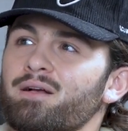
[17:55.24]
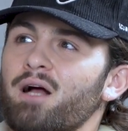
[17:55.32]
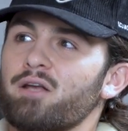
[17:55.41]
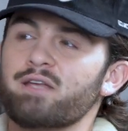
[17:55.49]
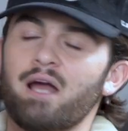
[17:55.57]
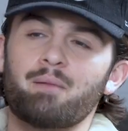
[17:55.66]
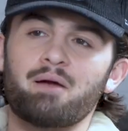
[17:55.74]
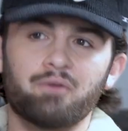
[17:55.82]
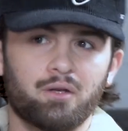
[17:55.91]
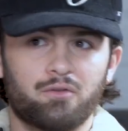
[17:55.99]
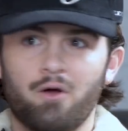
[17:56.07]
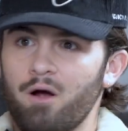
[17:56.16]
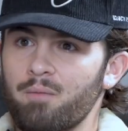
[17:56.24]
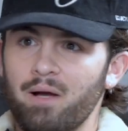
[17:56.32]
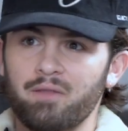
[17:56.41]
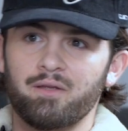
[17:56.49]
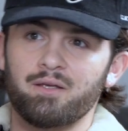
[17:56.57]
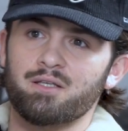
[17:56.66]
I was like, I'm not even going to talk
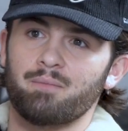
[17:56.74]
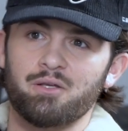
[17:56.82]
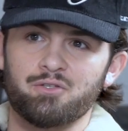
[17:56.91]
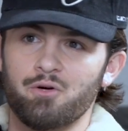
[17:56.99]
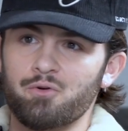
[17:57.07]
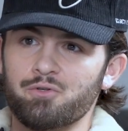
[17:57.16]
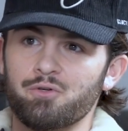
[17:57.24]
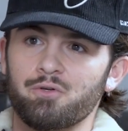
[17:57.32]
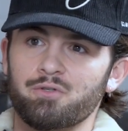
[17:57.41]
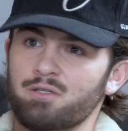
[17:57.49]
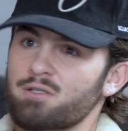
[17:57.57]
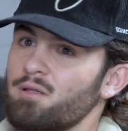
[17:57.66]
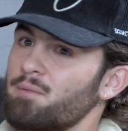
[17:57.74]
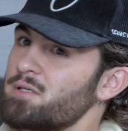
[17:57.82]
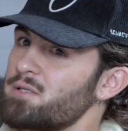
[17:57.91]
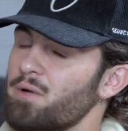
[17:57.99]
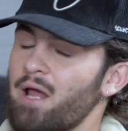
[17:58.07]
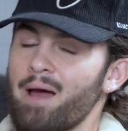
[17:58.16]
about this on my socials. Just let me
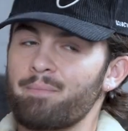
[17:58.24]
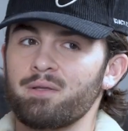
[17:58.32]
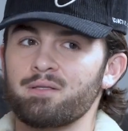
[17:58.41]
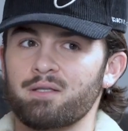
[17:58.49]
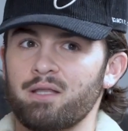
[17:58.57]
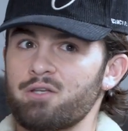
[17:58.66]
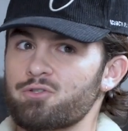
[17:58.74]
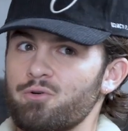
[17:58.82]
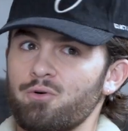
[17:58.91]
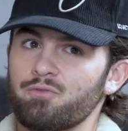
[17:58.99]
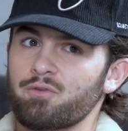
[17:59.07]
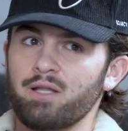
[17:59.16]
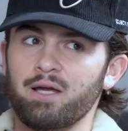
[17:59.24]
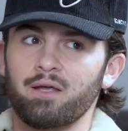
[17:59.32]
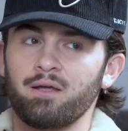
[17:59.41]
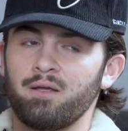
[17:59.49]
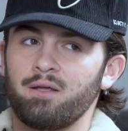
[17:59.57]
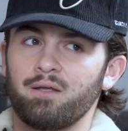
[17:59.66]
see what happens. And they sold for
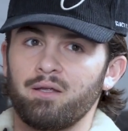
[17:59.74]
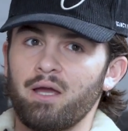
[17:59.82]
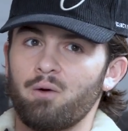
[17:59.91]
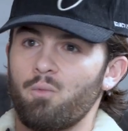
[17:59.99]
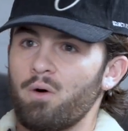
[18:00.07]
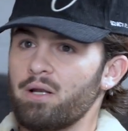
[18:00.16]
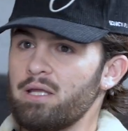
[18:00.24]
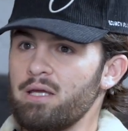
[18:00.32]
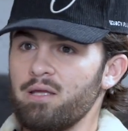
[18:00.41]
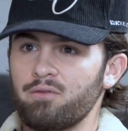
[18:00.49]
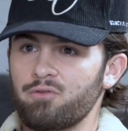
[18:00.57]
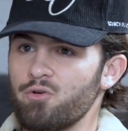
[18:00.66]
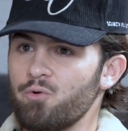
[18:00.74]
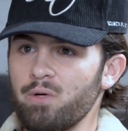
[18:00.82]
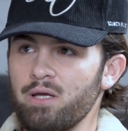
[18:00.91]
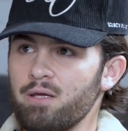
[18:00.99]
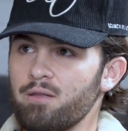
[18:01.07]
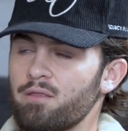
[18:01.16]
like, yeah, 1 ETH, 2
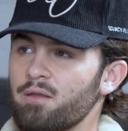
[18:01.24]
ETH.